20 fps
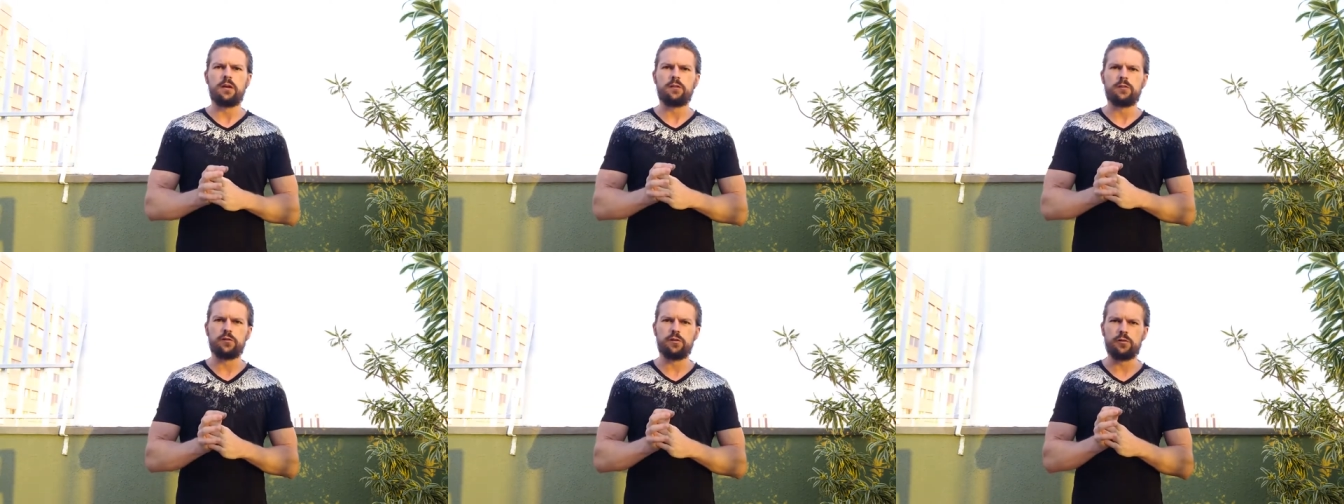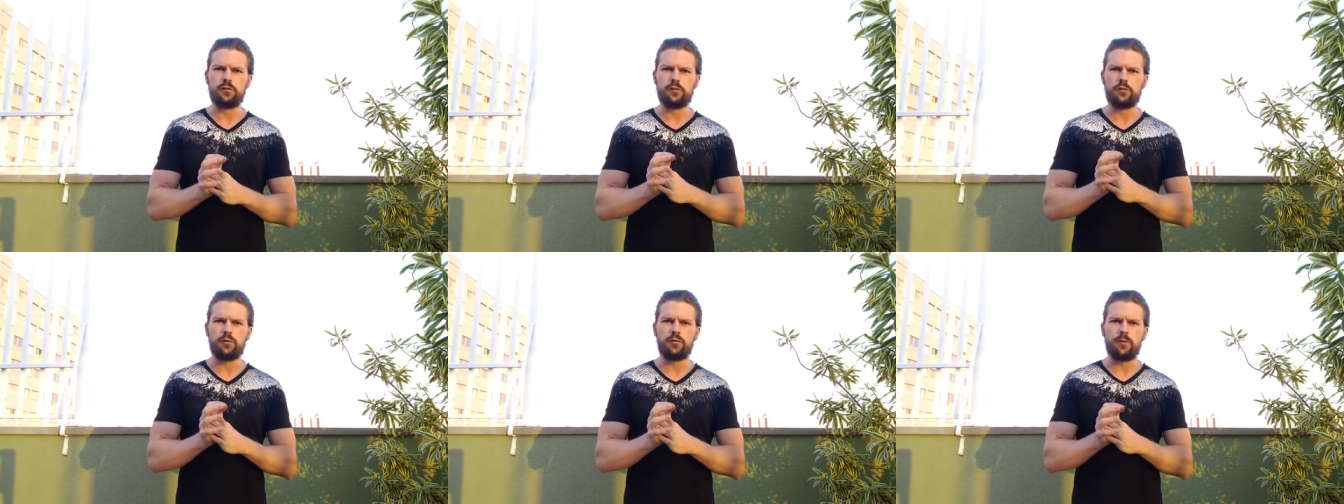
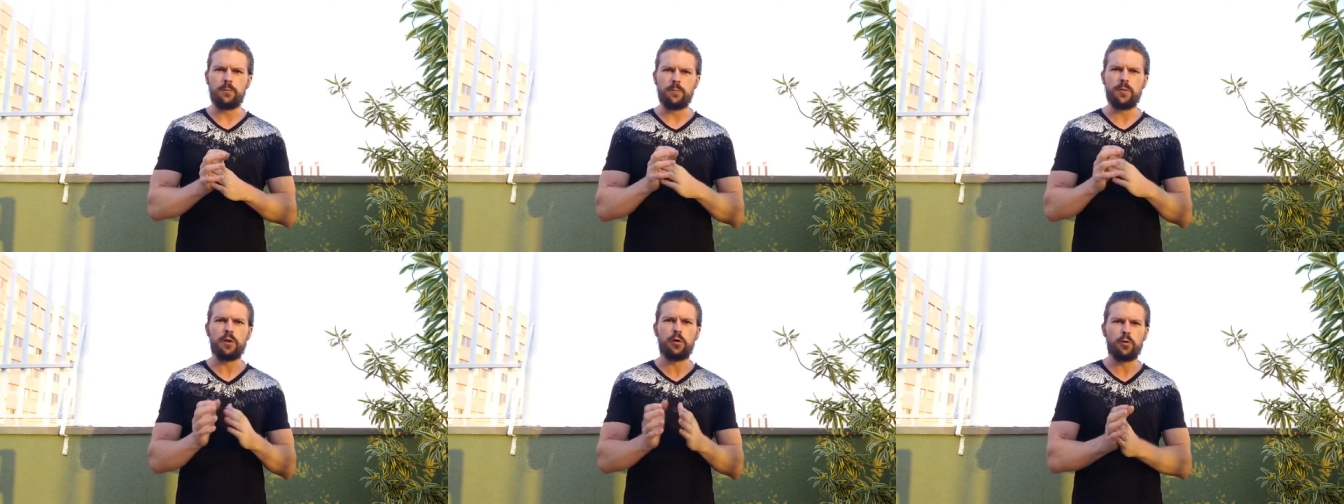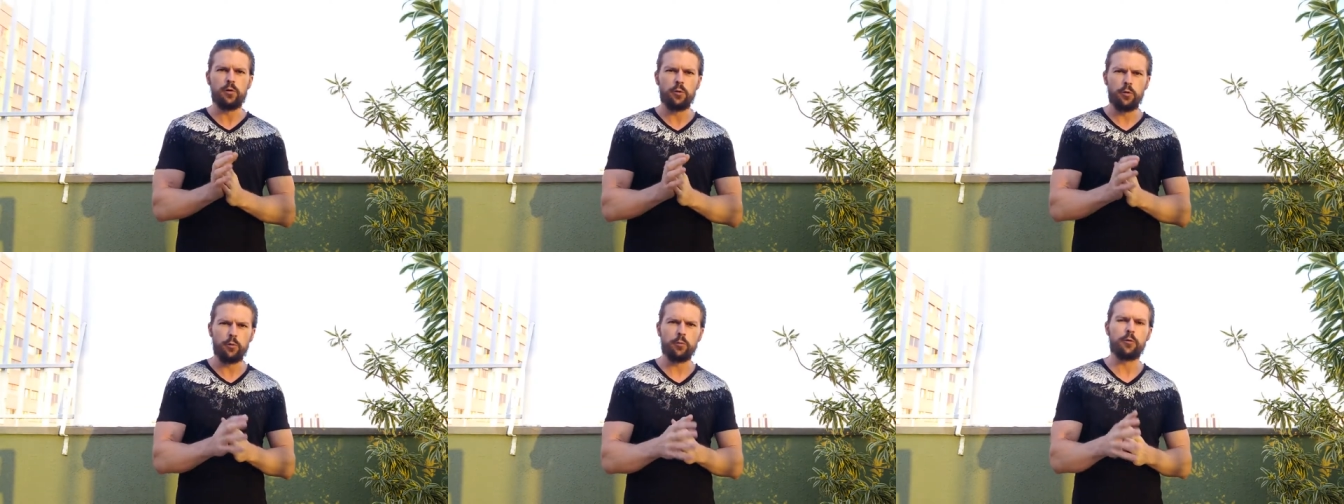to
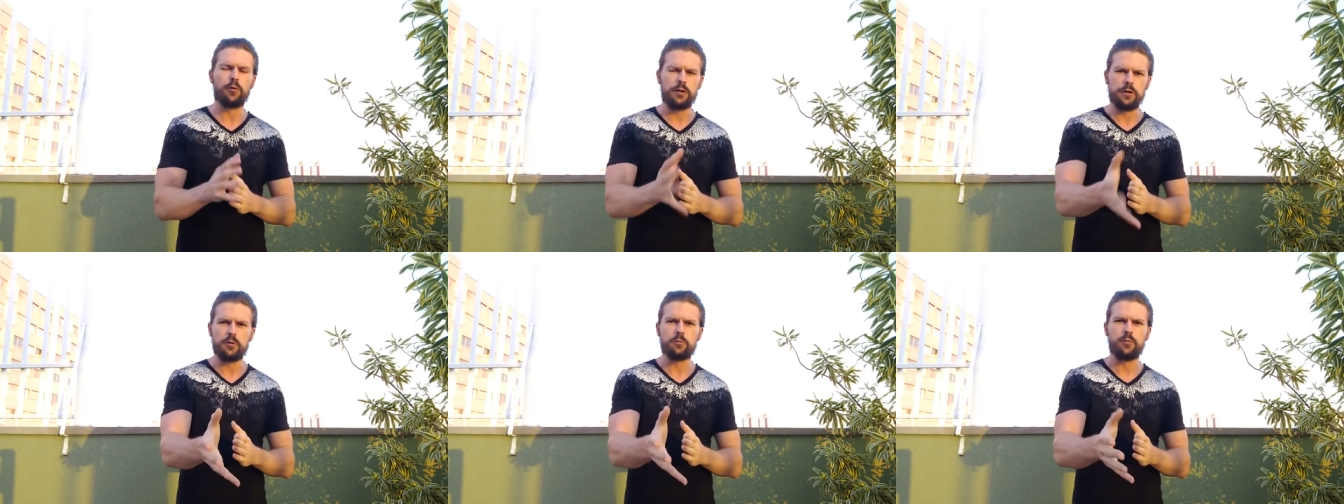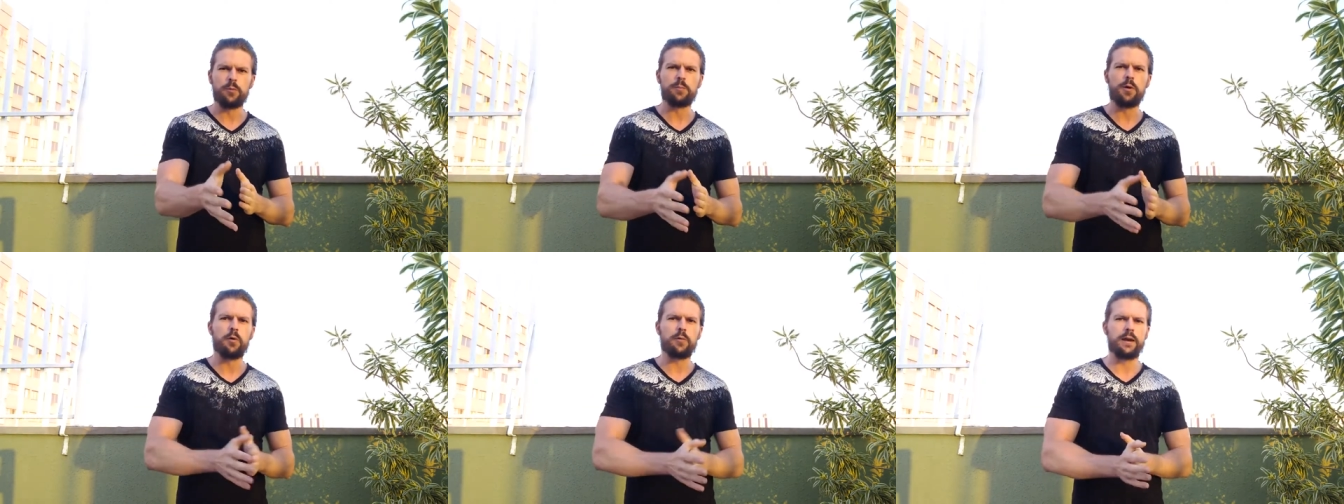who are working
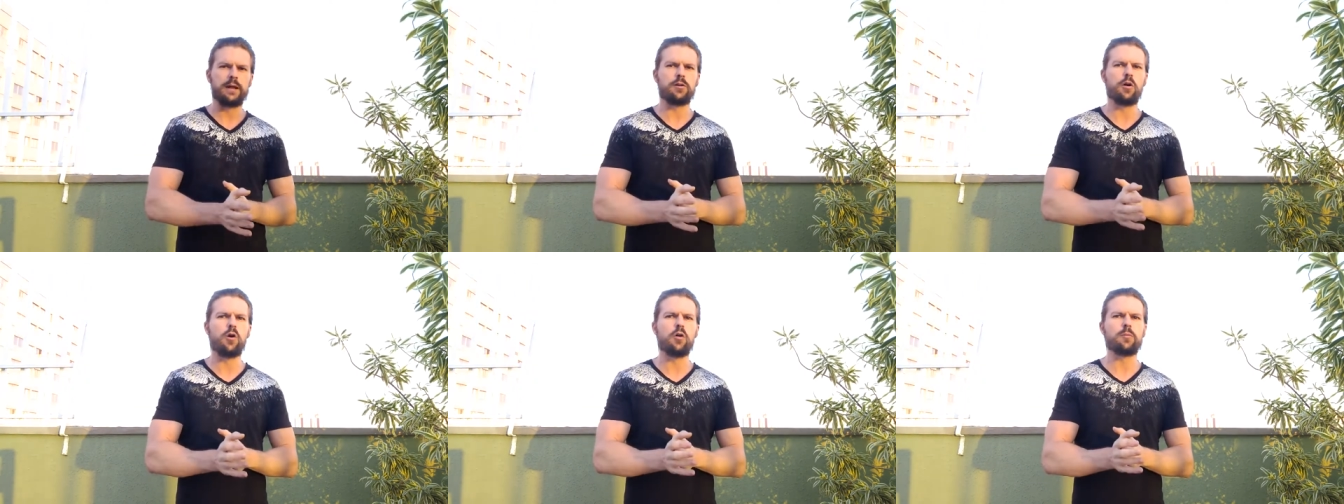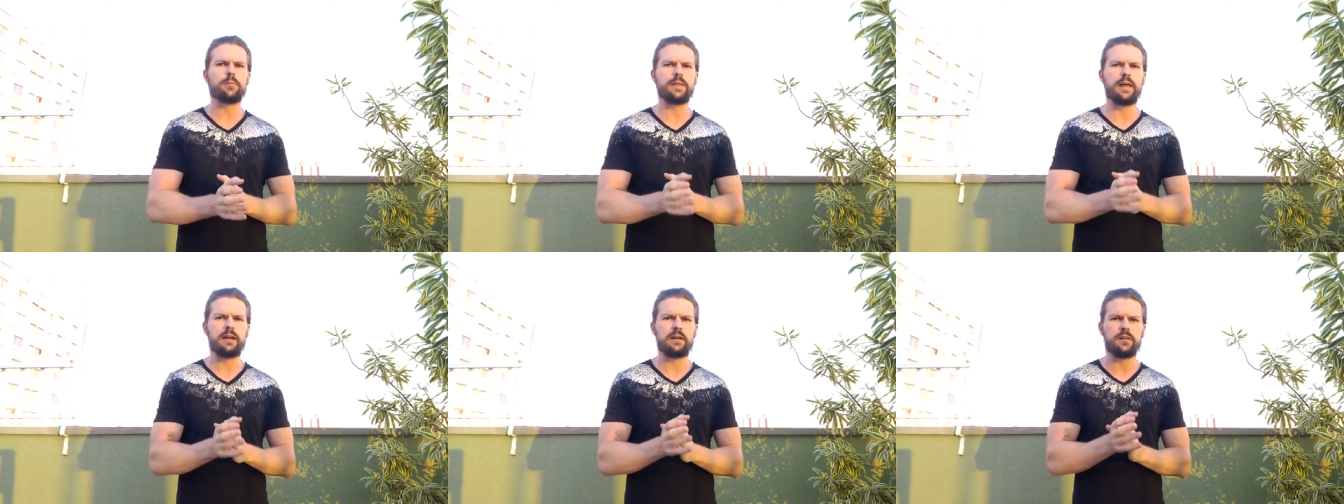remote at
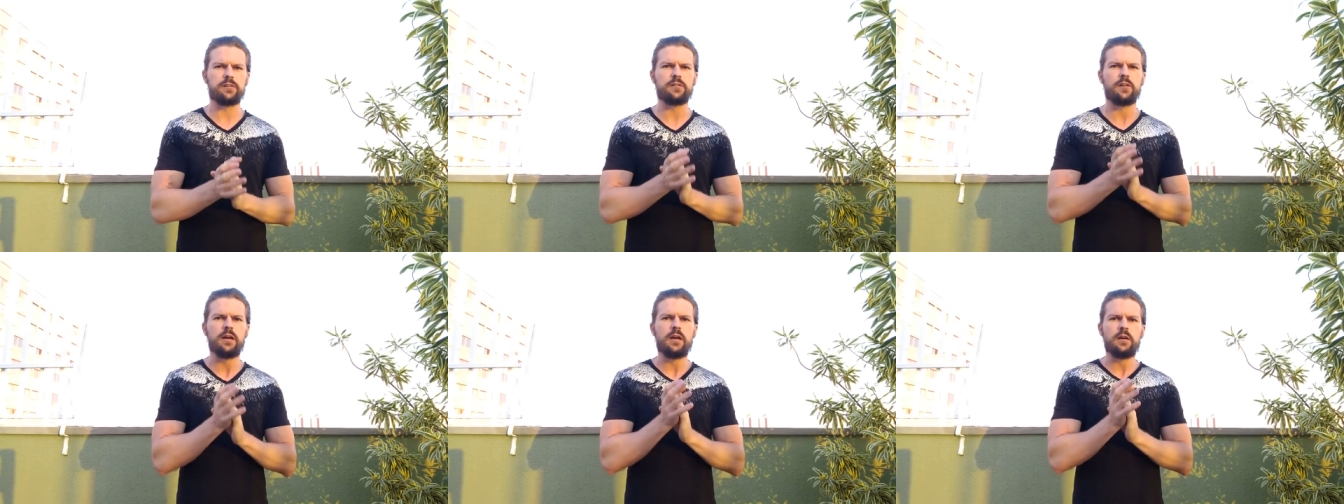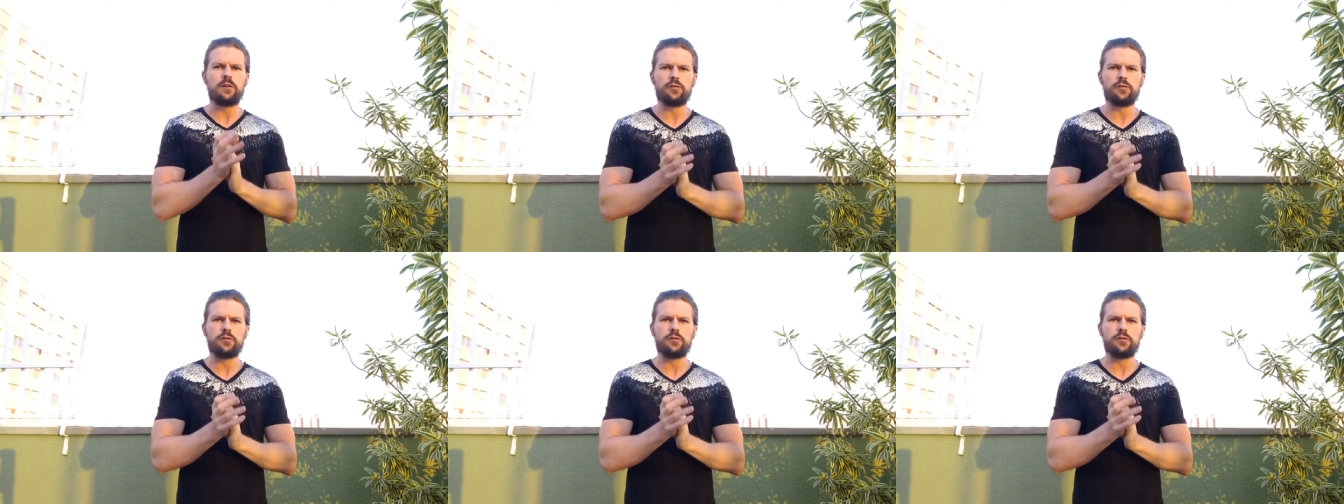home that is